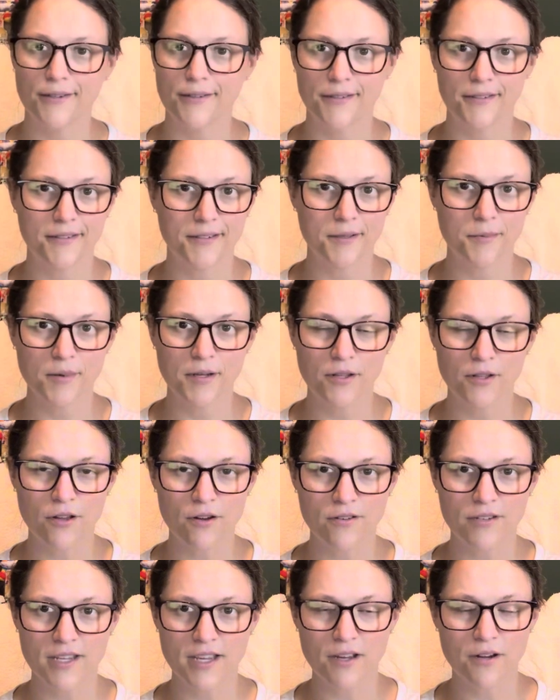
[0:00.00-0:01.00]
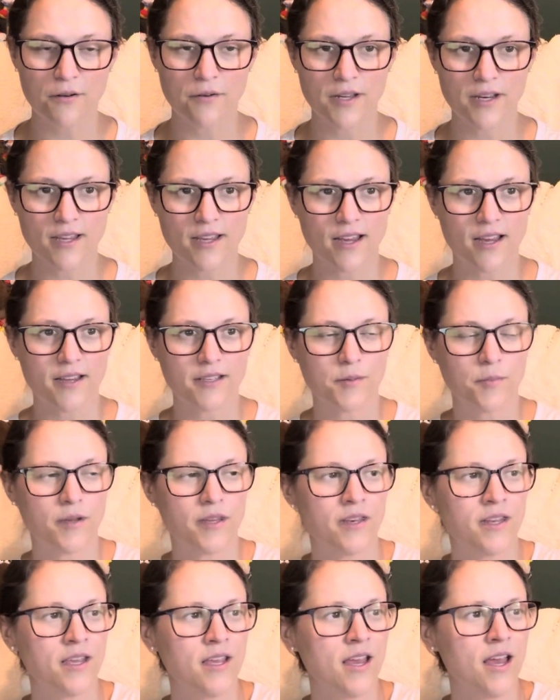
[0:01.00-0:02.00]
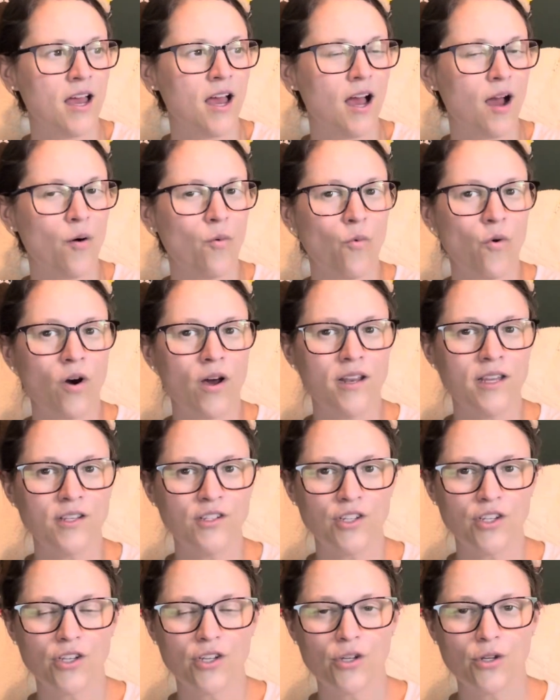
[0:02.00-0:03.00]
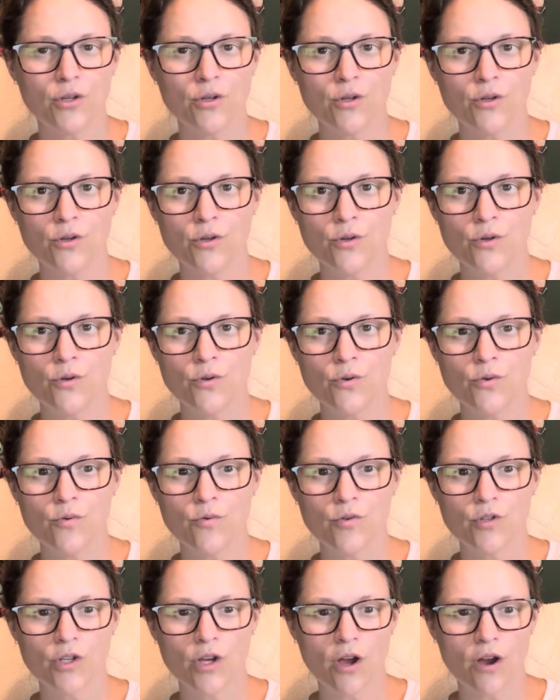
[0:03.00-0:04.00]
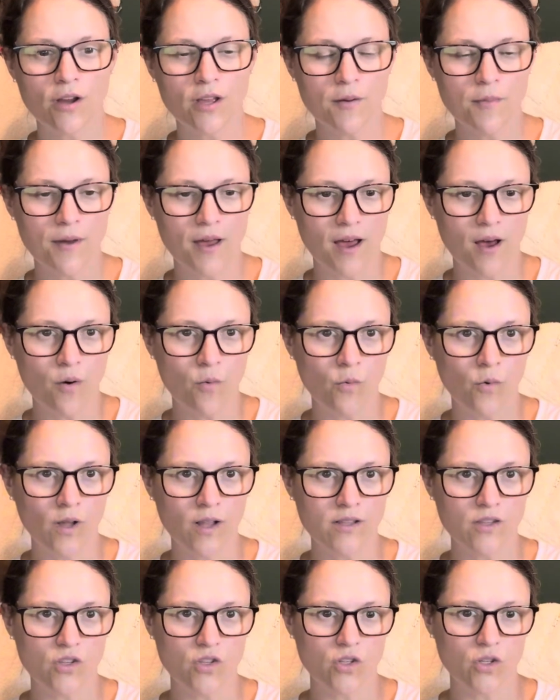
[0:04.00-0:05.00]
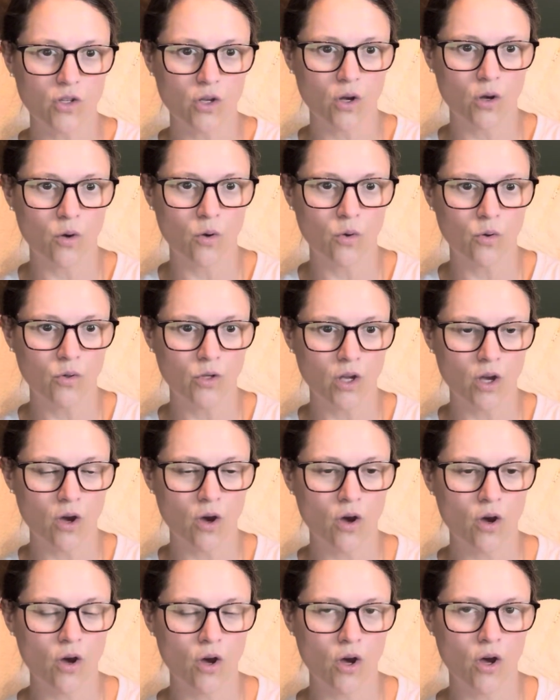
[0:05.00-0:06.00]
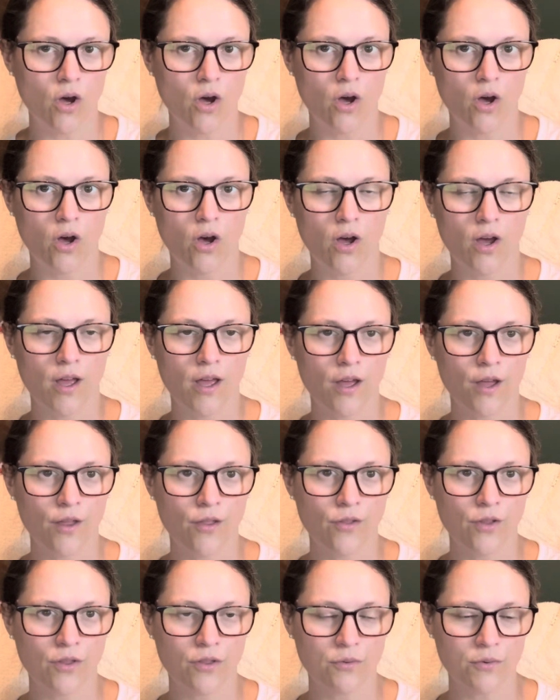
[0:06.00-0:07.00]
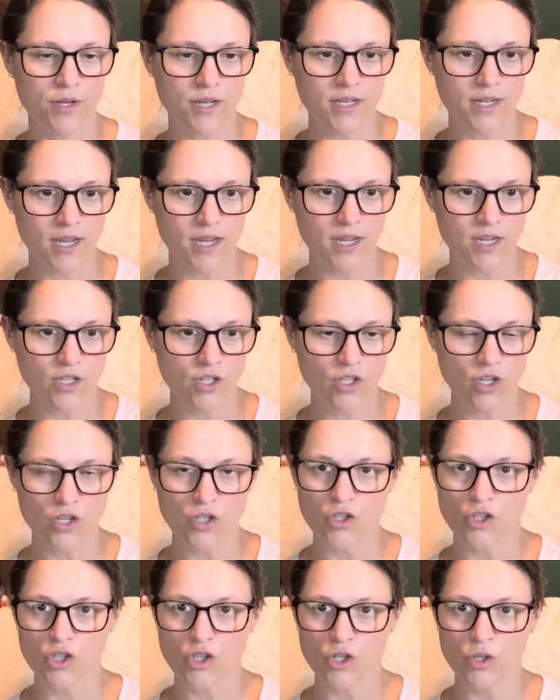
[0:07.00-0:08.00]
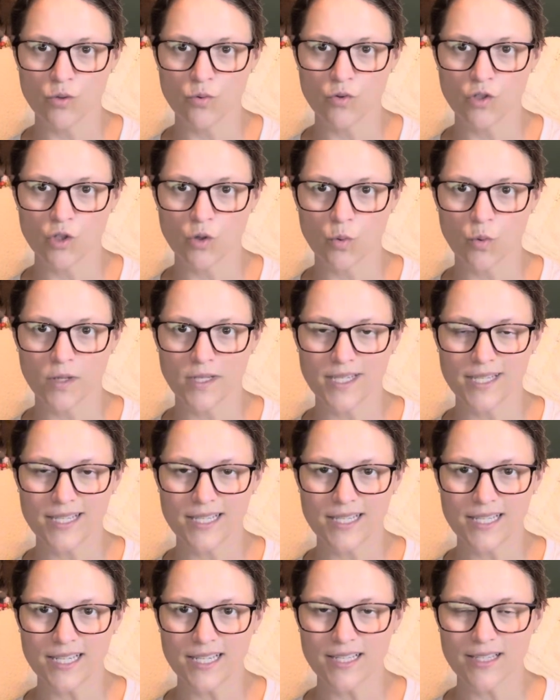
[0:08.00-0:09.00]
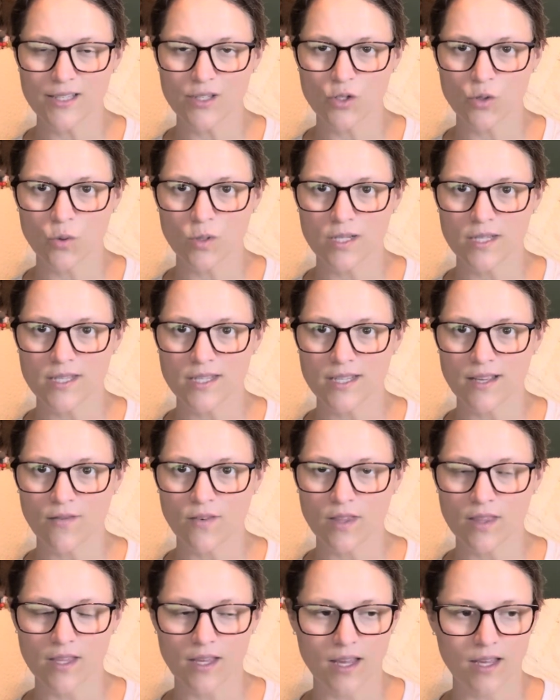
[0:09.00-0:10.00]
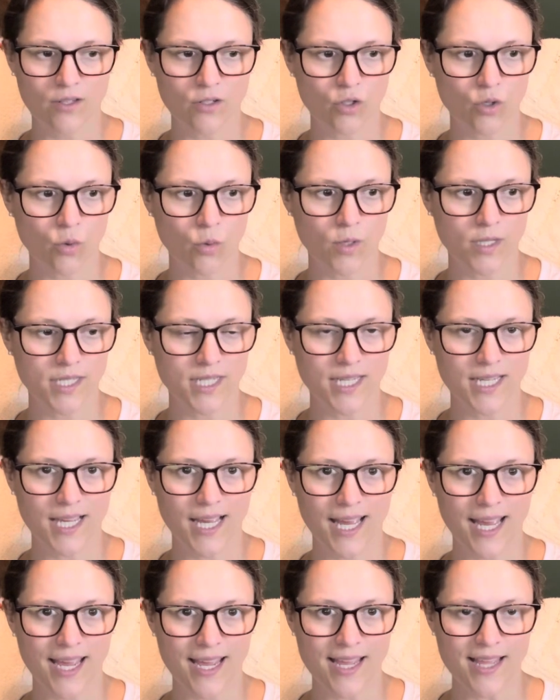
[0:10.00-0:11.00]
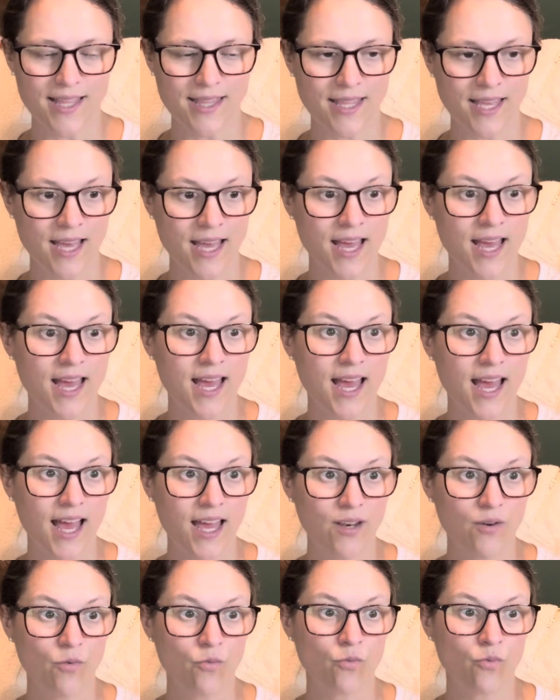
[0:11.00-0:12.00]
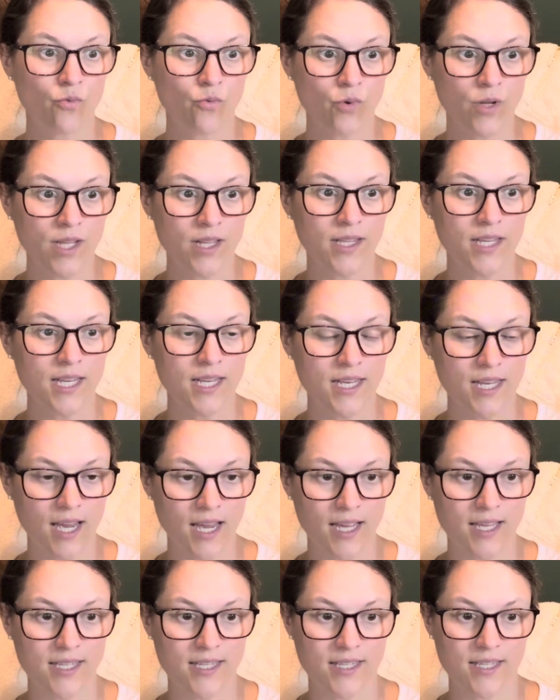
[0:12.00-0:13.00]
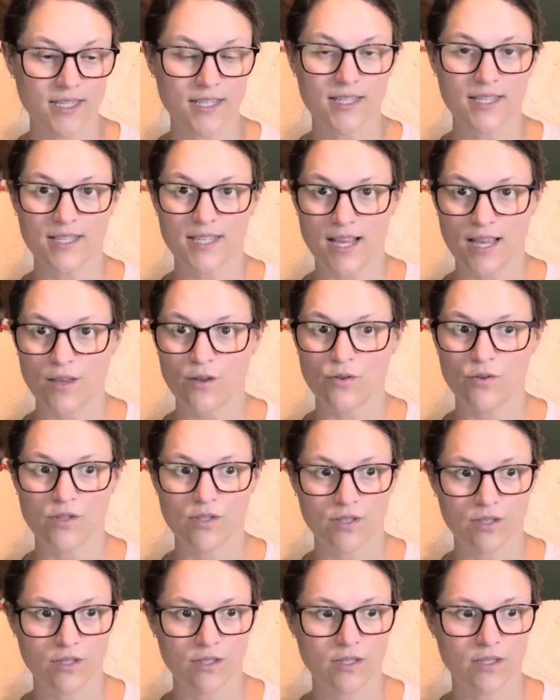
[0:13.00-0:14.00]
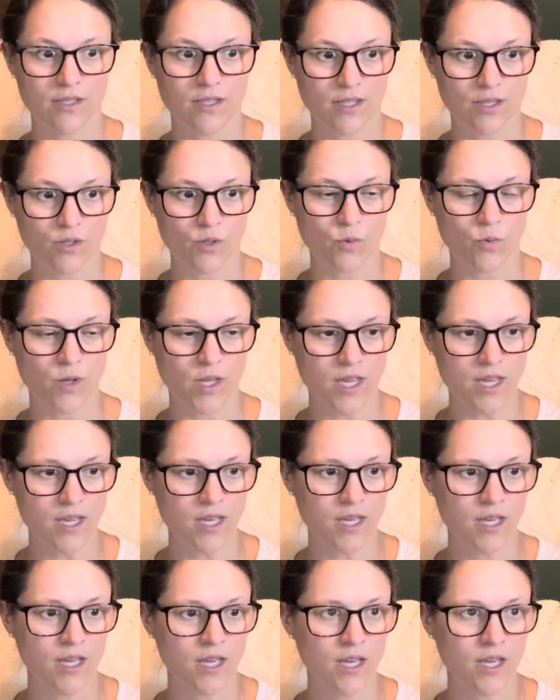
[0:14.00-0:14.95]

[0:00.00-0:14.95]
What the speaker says: it's been a long day already, guys, but I wanted to talk about what sold on the 3 days, June 26th, 27th, and 28th. Had really nice sales this week.